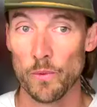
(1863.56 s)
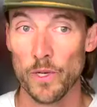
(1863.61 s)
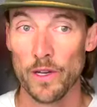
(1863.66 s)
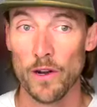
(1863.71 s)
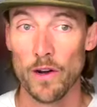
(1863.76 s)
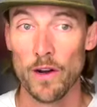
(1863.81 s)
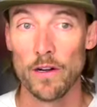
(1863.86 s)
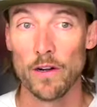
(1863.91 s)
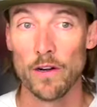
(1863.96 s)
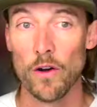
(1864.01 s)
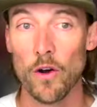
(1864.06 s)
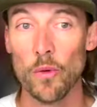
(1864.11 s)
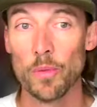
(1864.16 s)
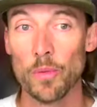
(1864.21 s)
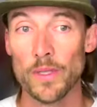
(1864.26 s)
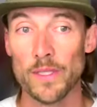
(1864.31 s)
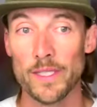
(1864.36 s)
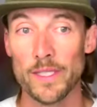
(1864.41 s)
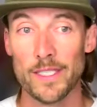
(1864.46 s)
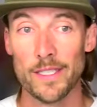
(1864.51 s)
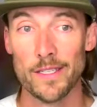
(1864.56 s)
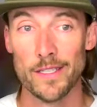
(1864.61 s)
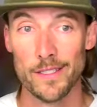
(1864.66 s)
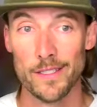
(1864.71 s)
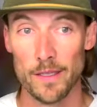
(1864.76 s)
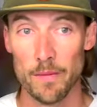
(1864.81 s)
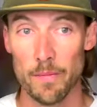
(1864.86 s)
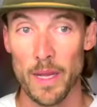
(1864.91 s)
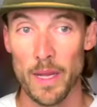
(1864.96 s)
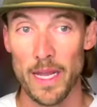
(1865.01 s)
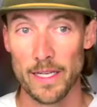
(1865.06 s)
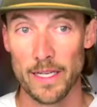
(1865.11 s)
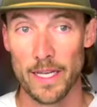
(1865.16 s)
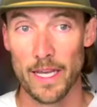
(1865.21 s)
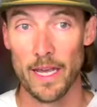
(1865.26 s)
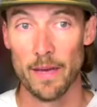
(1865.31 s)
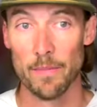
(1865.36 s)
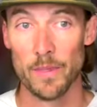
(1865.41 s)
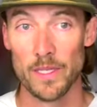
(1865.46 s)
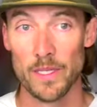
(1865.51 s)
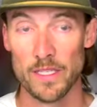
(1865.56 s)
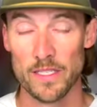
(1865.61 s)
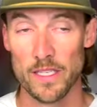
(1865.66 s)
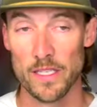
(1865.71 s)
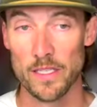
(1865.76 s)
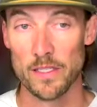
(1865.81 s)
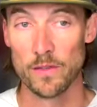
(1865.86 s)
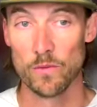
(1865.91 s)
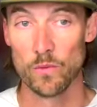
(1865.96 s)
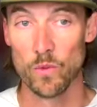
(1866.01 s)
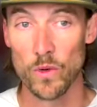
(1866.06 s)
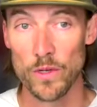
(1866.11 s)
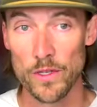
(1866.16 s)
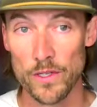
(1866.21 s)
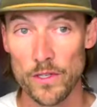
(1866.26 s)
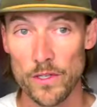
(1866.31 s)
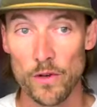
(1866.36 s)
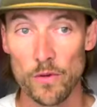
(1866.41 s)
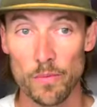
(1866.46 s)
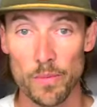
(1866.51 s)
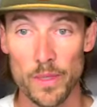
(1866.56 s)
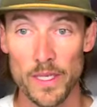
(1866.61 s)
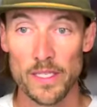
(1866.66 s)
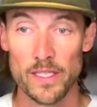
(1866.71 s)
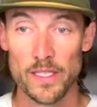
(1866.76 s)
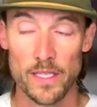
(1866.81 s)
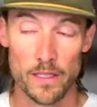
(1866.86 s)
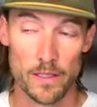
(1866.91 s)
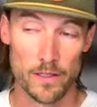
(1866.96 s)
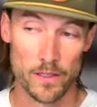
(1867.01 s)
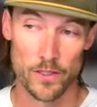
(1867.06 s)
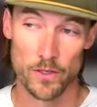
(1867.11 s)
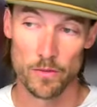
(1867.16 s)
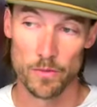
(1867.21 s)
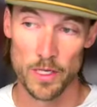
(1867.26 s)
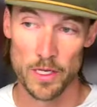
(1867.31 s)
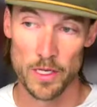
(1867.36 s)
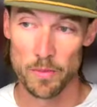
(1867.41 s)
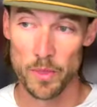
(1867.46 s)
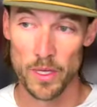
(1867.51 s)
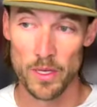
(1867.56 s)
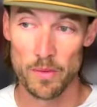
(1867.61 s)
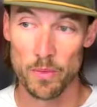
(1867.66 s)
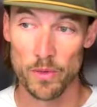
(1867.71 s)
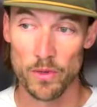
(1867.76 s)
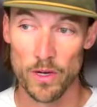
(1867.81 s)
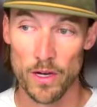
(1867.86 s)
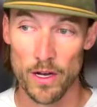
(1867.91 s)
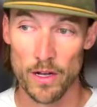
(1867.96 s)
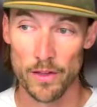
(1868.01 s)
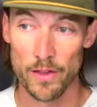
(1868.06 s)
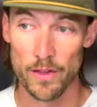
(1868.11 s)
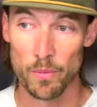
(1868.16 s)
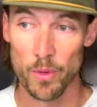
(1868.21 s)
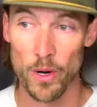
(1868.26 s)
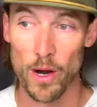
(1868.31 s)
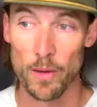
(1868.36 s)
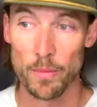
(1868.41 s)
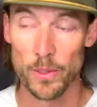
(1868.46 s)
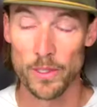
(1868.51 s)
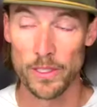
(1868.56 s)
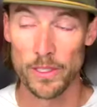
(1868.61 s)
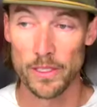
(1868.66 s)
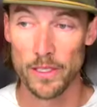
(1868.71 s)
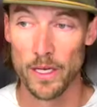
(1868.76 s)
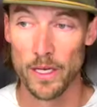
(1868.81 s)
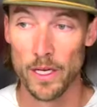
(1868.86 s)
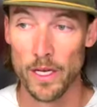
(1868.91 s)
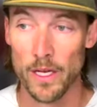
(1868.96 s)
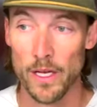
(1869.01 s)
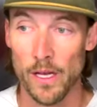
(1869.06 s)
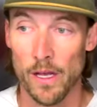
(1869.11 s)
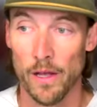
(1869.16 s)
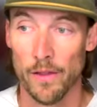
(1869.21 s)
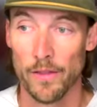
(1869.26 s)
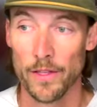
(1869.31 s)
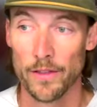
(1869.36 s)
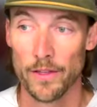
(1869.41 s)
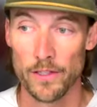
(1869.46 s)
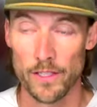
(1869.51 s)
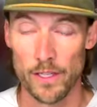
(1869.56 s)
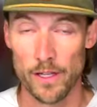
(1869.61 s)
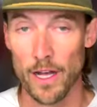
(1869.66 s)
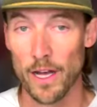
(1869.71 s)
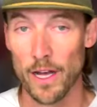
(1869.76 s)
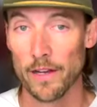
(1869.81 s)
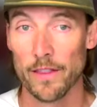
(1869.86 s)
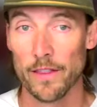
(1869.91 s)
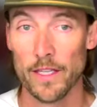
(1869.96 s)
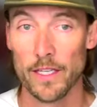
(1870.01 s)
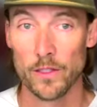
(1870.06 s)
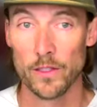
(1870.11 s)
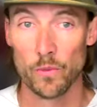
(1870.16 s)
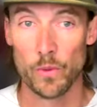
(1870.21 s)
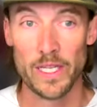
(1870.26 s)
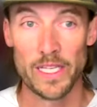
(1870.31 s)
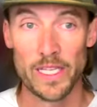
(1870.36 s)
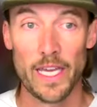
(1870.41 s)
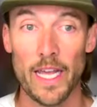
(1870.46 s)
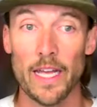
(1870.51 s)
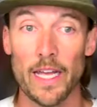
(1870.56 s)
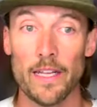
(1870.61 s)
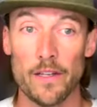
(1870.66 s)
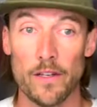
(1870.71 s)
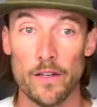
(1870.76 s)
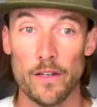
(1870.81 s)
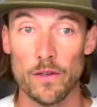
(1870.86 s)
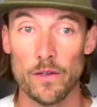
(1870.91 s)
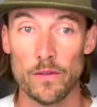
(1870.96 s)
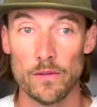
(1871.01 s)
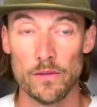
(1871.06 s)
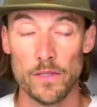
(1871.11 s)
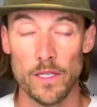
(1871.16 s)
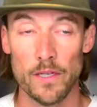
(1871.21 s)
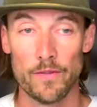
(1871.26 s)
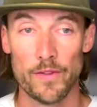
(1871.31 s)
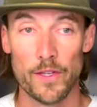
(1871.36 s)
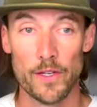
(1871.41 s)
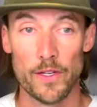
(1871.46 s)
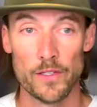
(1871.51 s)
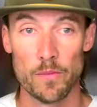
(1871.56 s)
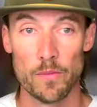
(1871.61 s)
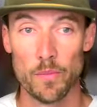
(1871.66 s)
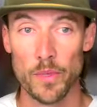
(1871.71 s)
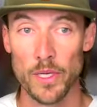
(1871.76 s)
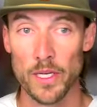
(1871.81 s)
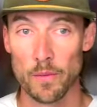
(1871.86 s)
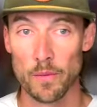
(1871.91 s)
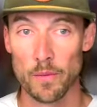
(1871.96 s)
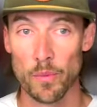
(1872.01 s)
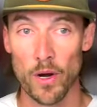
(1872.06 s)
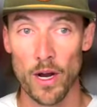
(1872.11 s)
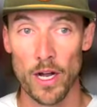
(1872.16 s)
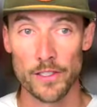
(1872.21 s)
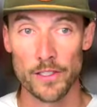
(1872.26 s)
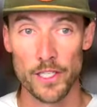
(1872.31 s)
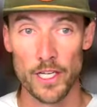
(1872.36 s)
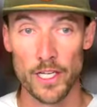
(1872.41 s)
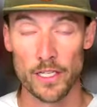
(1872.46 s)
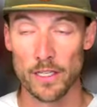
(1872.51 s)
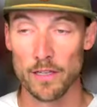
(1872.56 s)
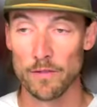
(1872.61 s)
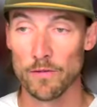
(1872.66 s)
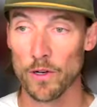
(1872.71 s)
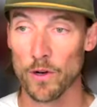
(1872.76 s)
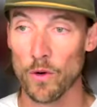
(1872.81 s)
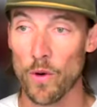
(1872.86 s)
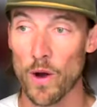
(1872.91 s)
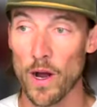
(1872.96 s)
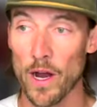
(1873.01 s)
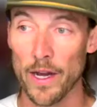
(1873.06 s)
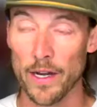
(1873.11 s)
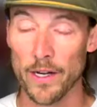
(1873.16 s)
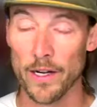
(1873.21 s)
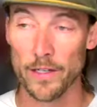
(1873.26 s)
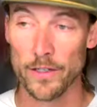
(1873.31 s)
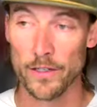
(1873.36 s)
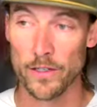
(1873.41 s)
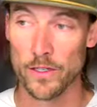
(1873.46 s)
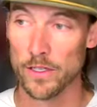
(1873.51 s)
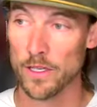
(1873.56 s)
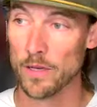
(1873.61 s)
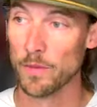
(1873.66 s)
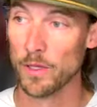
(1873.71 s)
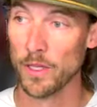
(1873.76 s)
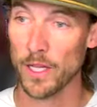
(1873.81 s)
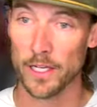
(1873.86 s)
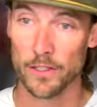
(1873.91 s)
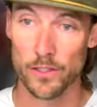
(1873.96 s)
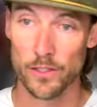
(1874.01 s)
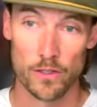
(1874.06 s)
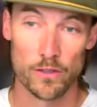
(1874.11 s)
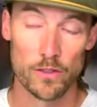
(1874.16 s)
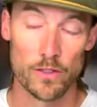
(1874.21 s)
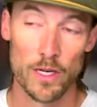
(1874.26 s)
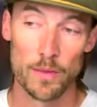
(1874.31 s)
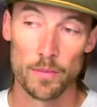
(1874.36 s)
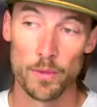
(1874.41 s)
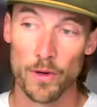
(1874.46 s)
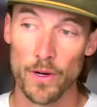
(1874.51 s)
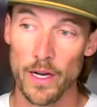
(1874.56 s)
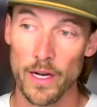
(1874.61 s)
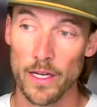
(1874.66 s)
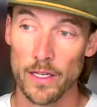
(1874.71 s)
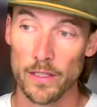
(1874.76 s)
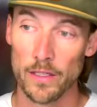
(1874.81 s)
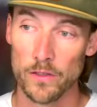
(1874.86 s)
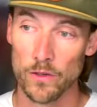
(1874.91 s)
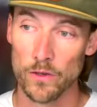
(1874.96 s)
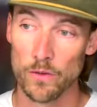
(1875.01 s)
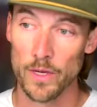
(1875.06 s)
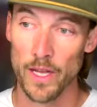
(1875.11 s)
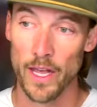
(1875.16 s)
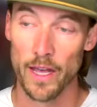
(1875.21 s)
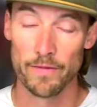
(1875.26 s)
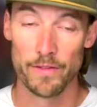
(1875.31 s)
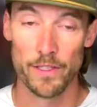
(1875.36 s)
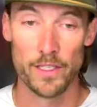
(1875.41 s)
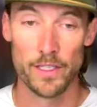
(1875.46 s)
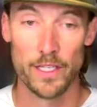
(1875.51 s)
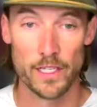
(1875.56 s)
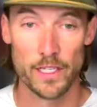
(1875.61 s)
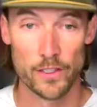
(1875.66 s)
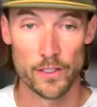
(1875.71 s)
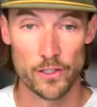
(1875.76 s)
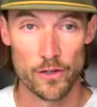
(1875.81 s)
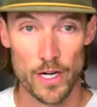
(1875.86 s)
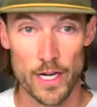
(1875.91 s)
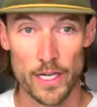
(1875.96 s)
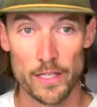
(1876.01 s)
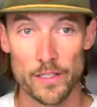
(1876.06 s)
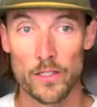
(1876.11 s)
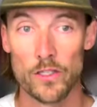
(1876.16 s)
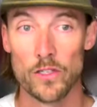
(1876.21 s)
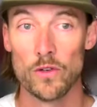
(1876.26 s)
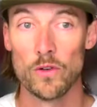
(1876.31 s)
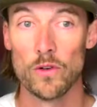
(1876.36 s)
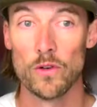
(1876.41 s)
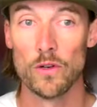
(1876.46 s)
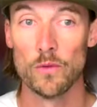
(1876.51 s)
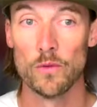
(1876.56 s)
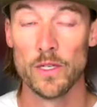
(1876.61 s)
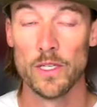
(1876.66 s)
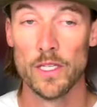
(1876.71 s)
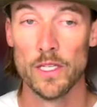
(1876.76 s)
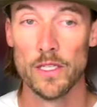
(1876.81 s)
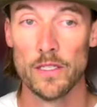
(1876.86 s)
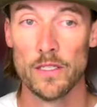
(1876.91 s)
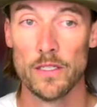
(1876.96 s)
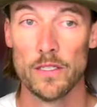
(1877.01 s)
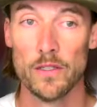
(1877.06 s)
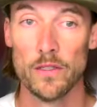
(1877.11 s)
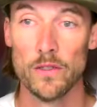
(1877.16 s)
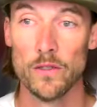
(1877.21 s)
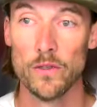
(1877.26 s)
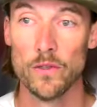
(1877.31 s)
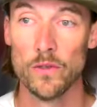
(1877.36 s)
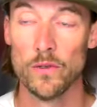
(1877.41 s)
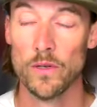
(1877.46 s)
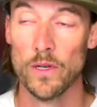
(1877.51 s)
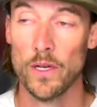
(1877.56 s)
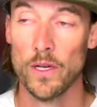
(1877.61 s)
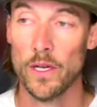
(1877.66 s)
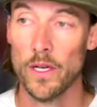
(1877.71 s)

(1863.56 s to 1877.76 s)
we are open during the main camping season, we're so busy, there's so many people on the property that there's a lot of things we can't do. If there's a big project that requires some electrical upgrades, or we have to dig a trench, or we need to